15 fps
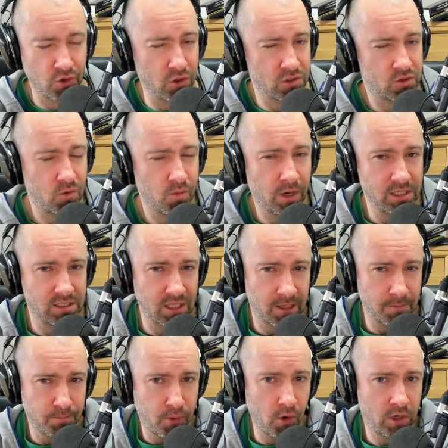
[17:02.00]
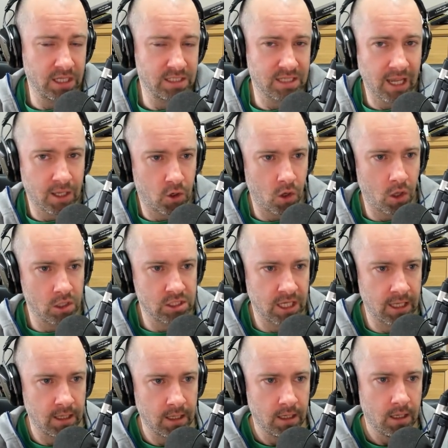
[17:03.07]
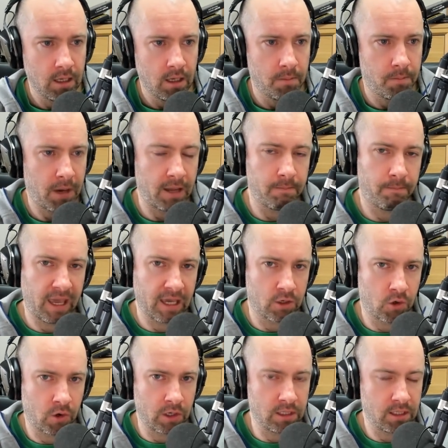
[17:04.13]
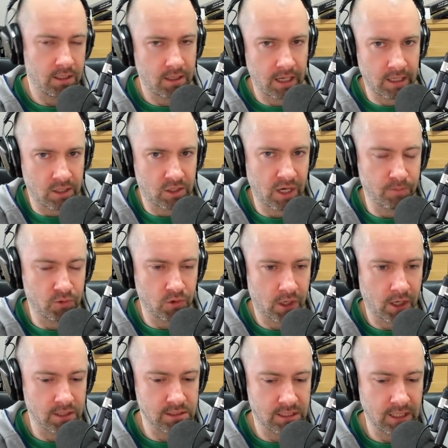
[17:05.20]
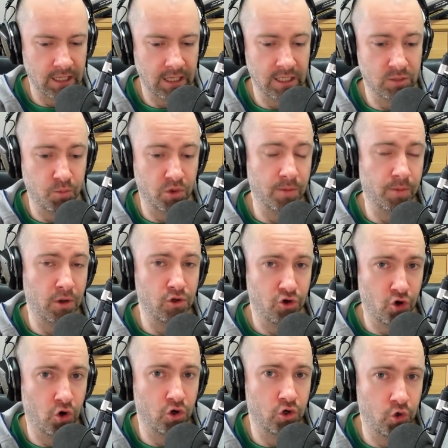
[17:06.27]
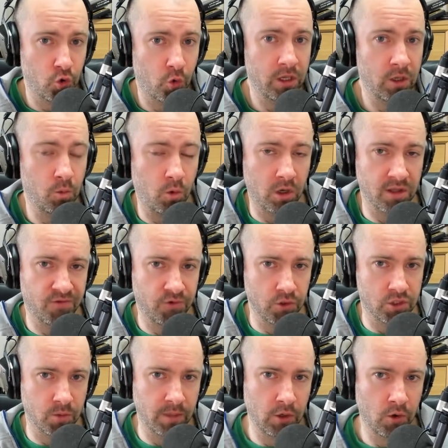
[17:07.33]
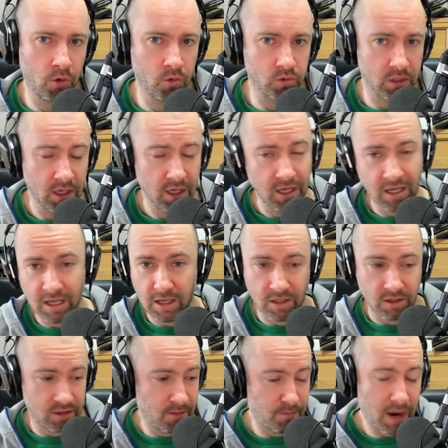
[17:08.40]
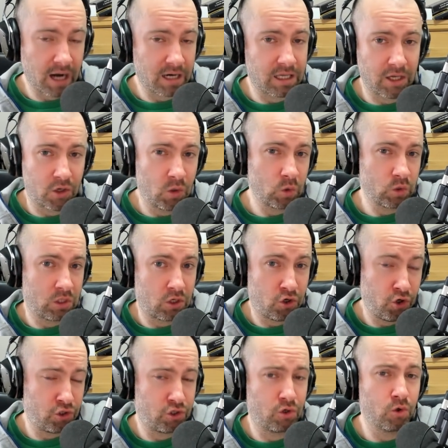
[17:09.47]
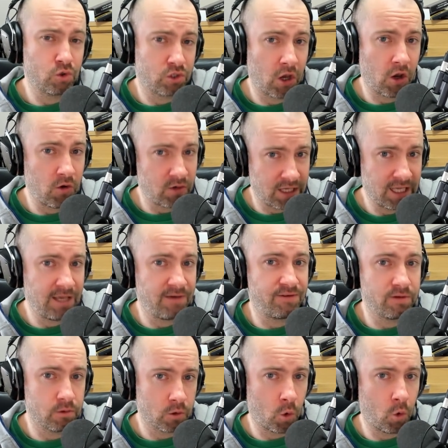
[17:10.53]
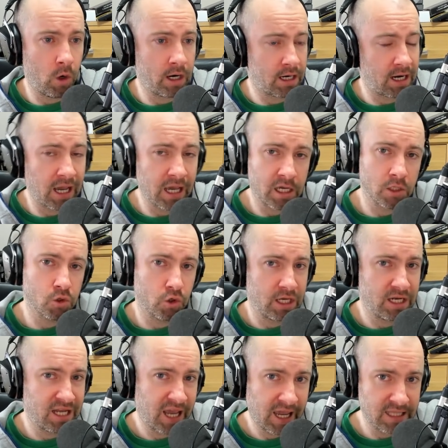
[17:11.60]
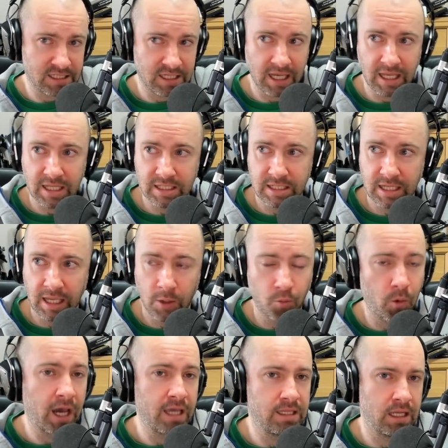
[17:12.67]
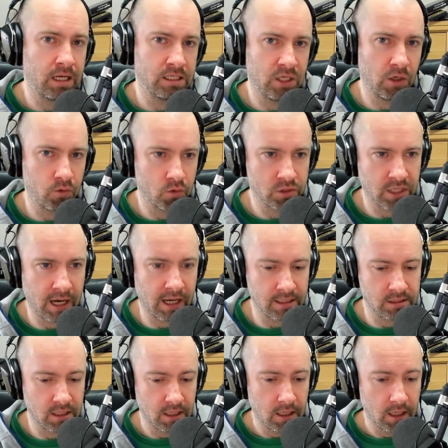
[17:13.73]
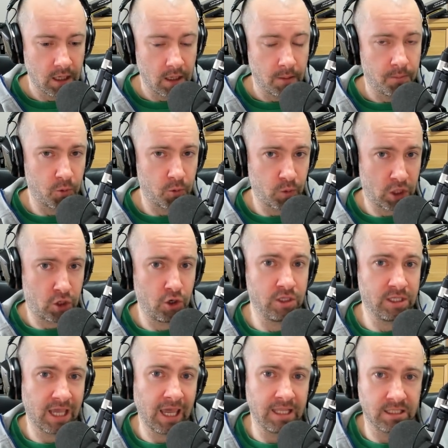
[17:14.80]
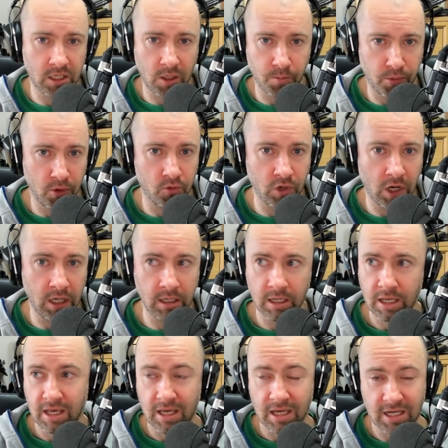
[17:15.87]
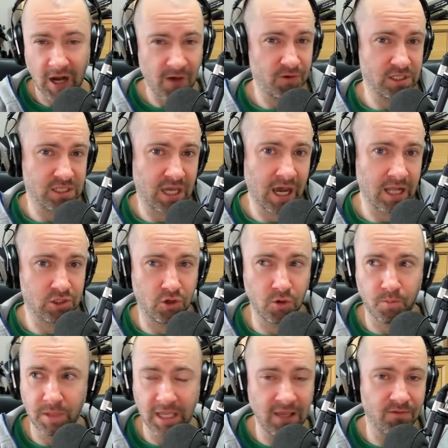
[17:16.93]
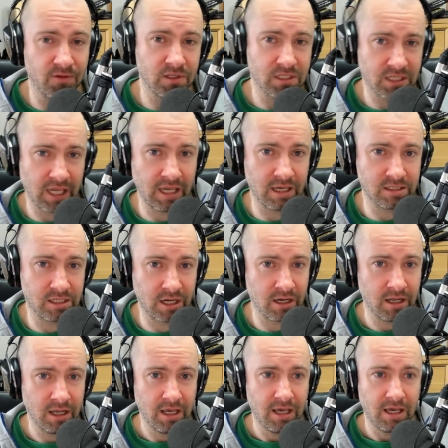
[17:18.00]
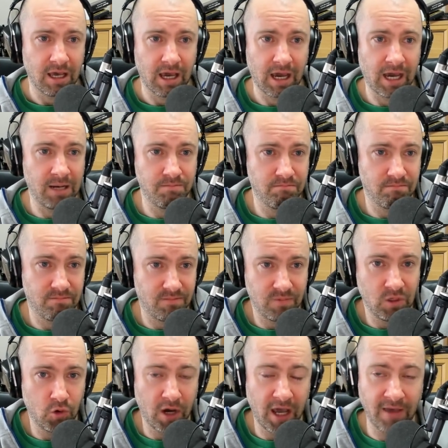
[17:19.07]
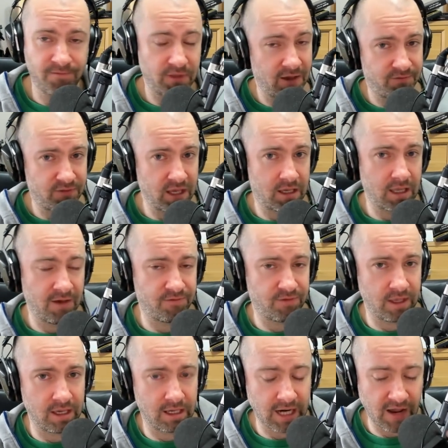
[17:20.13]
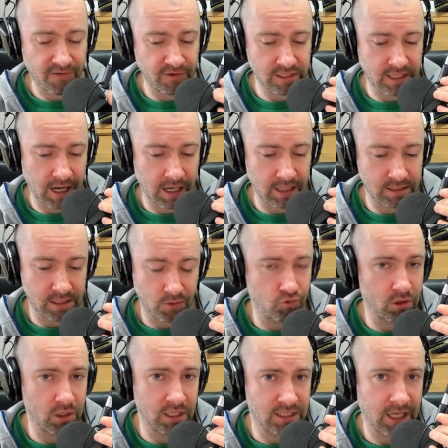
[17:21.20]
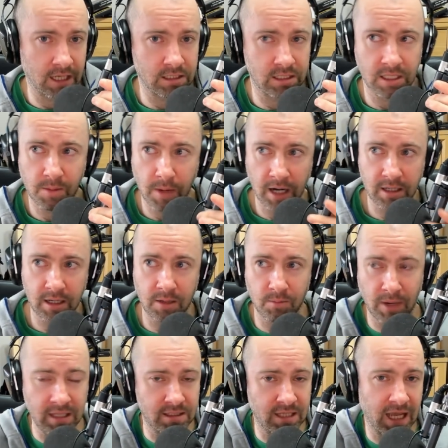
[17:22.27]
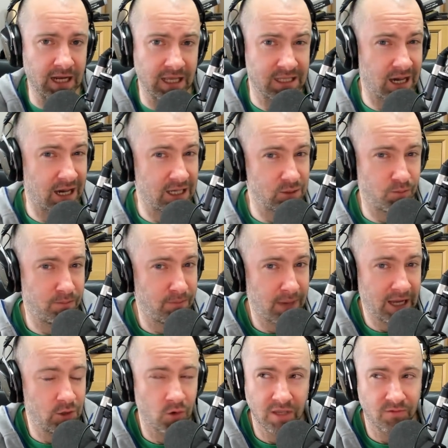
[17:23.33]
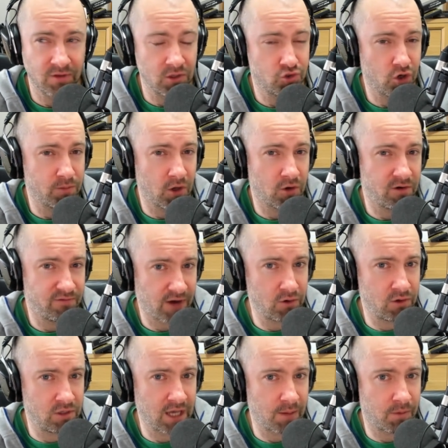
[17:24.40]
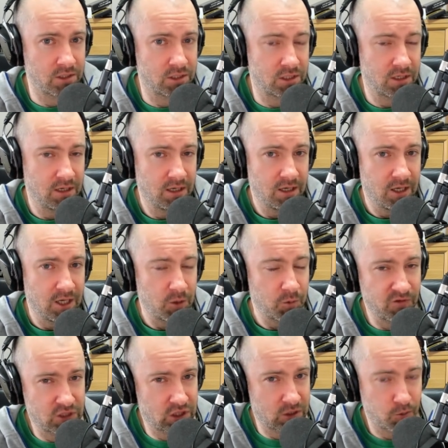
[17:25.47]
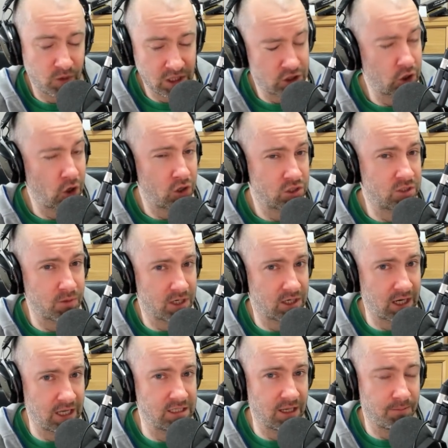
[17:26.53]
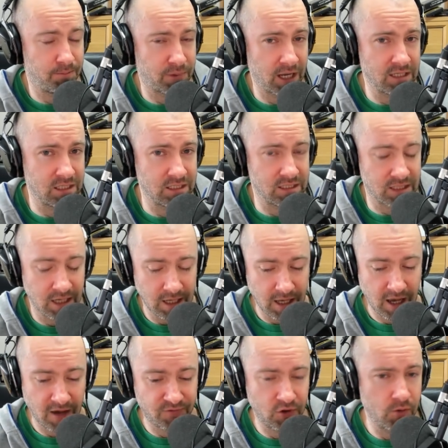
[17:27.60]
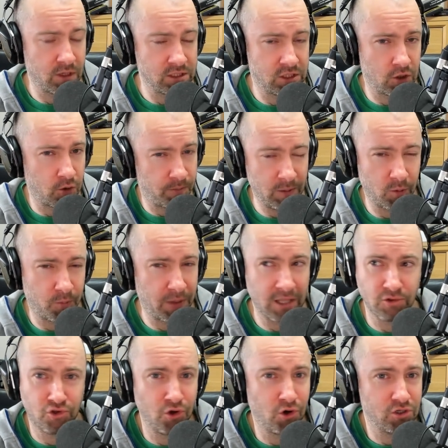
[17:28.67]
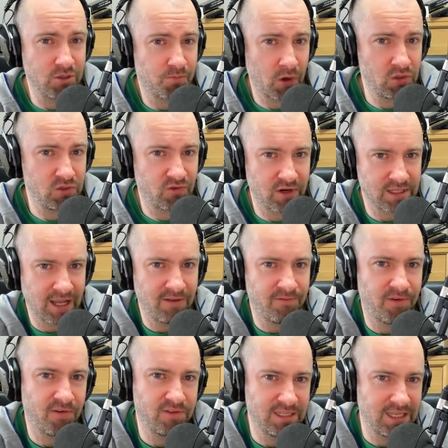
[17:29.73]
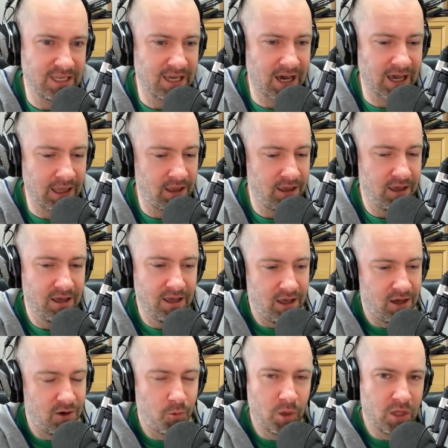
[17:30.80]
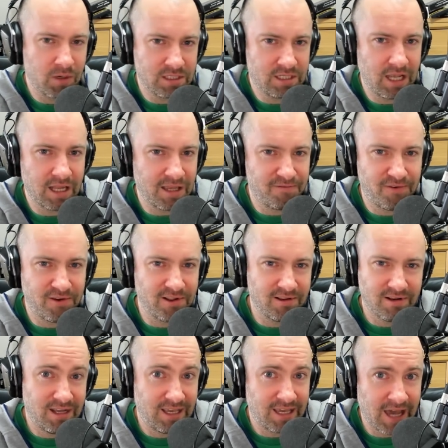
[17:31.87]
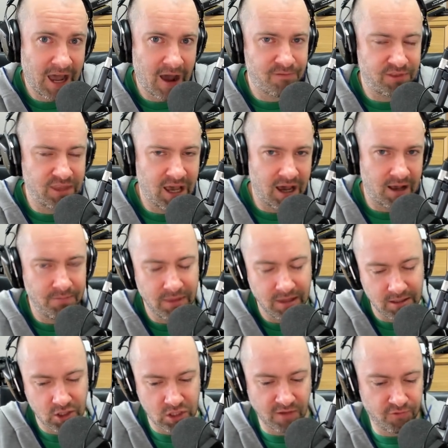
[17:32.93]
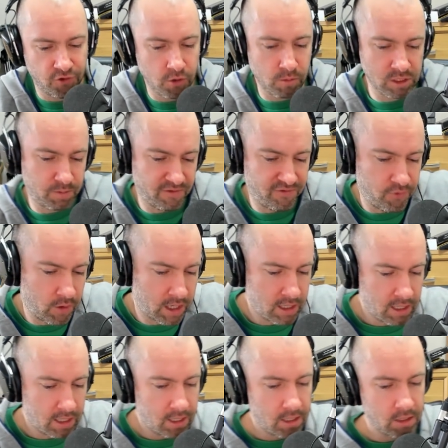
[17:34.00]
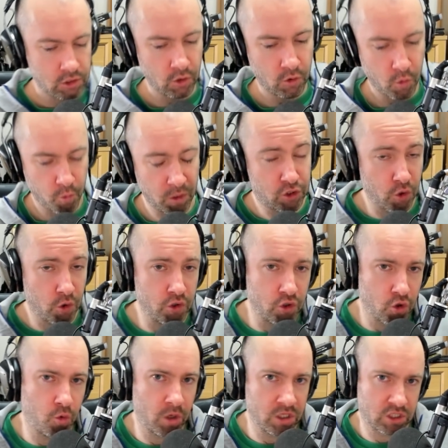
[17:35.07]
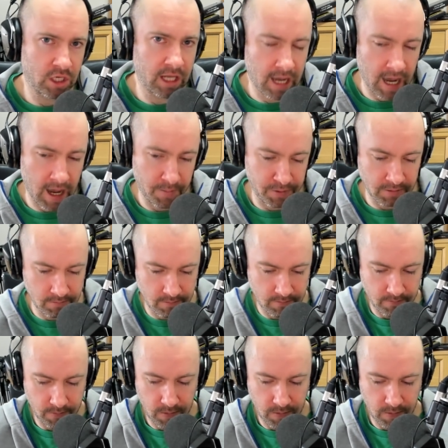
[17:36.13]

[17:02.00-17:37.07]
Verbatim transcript: It's not so much like in poker, it's psychology. But in Bitcoin and, and cryptocurrency, it's more about not knowing what the future may hold. The market go, could go down even lower. And I can look in hindsight and say, why didn't I sell those cards? But we could enter a bull run. Graphics cards could be even scarcer. And, you know, if, if, the, if the graphics cards are really scarce in the market, my ten eighty Ti's might not even drop down in value that much. We, we saw some crazy prices a few months ago. People paying two hundred pounds for a ten fifty Ti when they were selling for like half that just a few months before. So we don't know what's going to happen.